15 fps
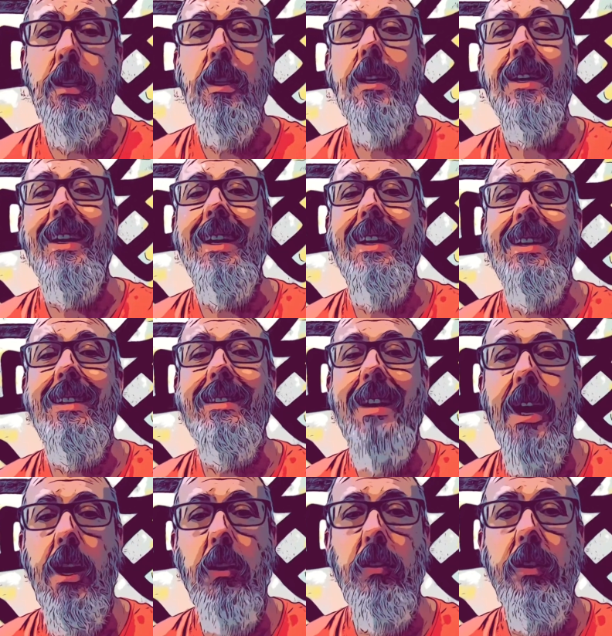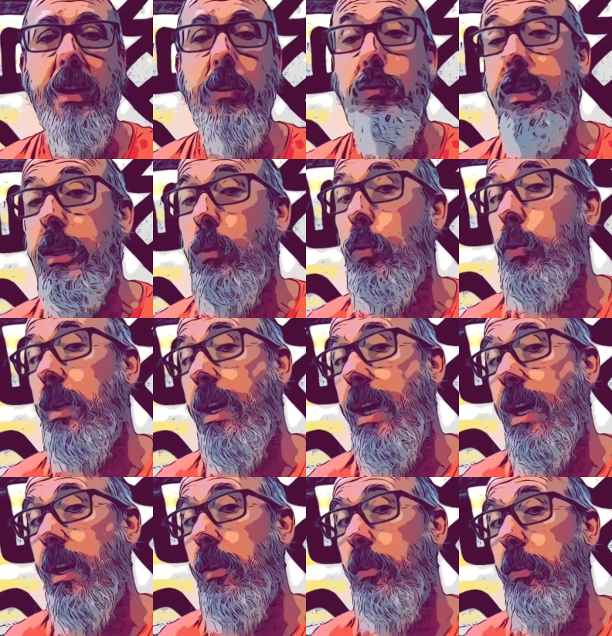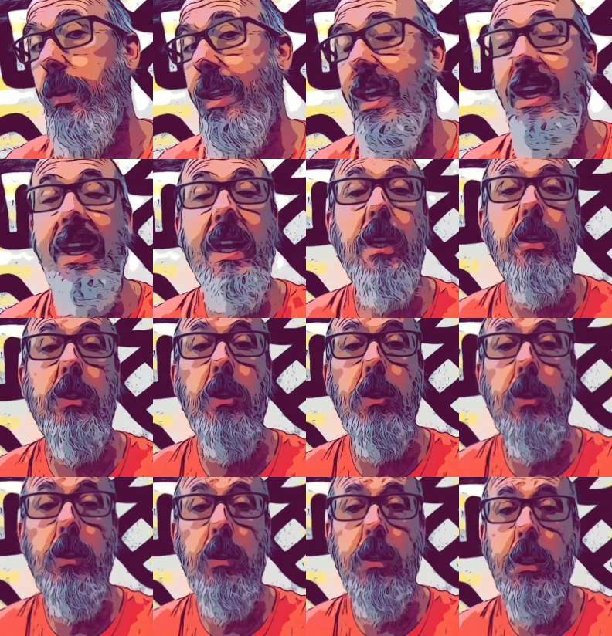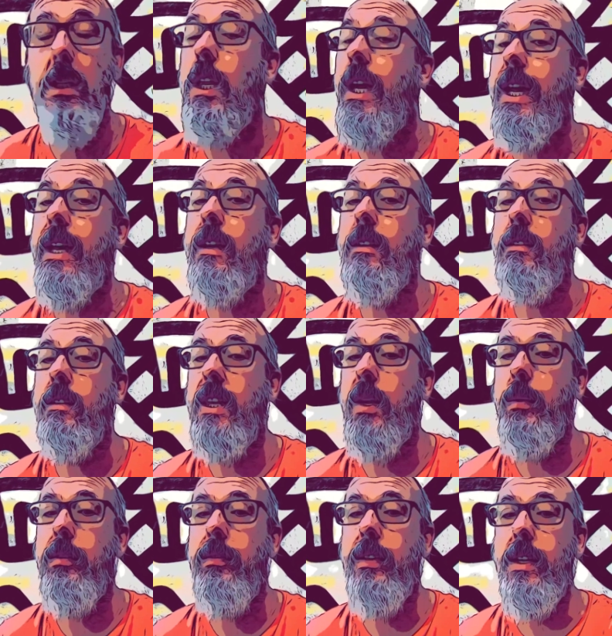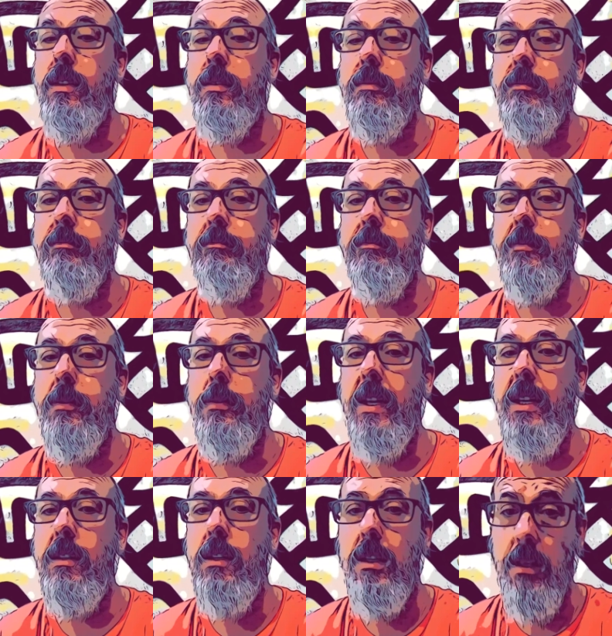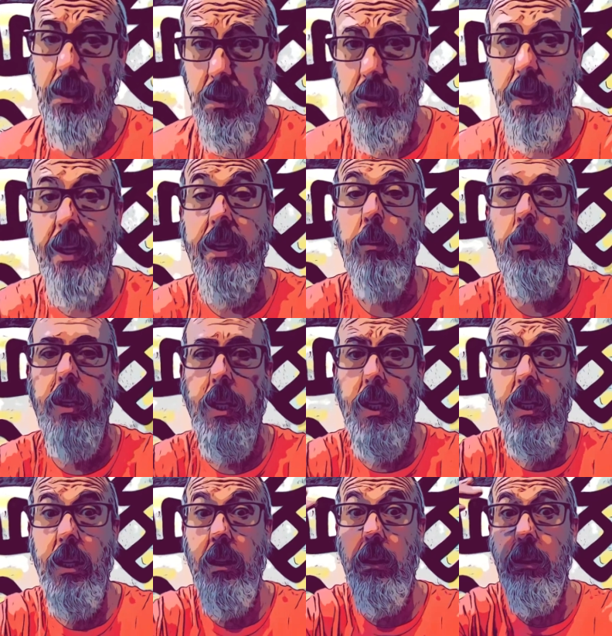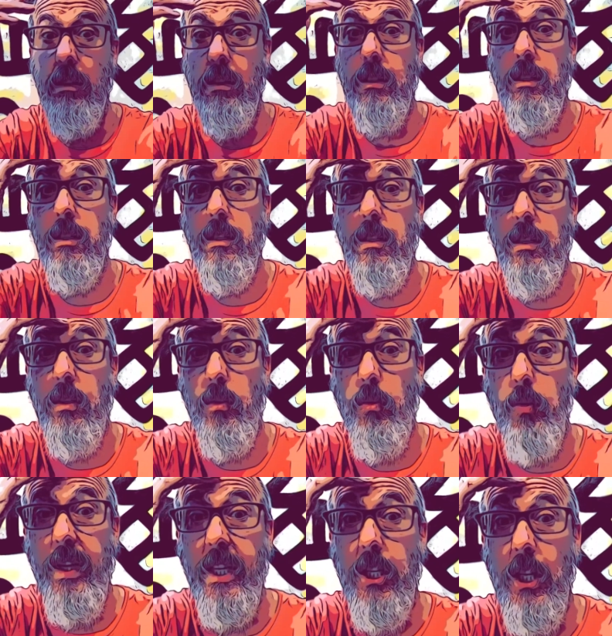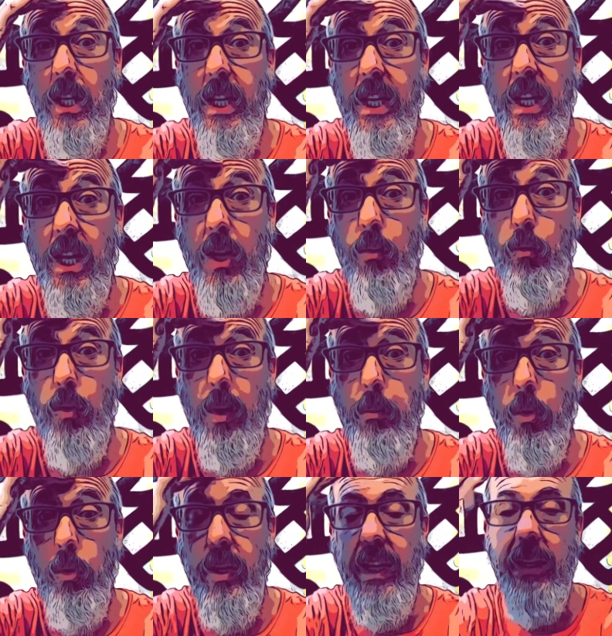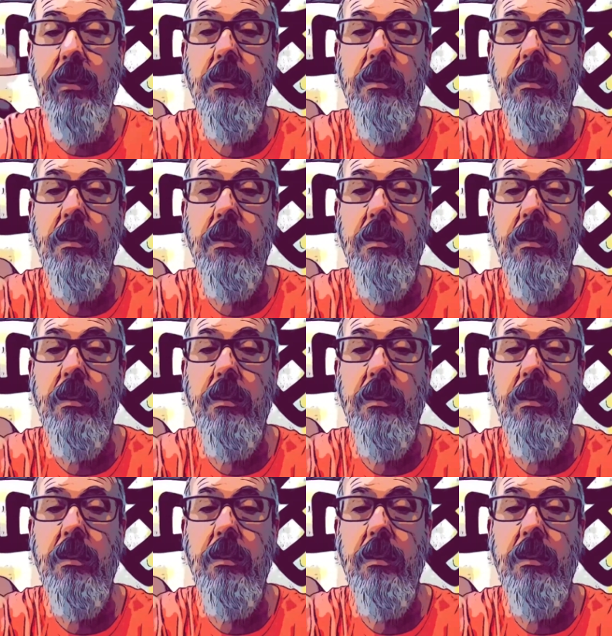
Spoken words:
is how things feel or how they look like they would feel, right? They can be wrinkly and rubbery.